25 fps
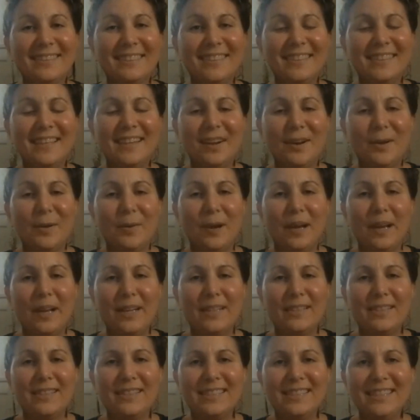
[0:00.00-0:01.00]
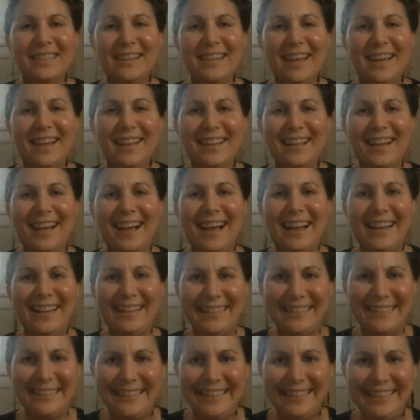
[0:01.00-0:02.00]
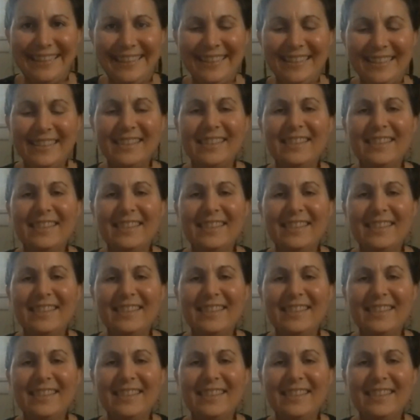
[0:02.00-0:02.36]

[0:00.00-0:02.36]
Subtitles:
Crystline.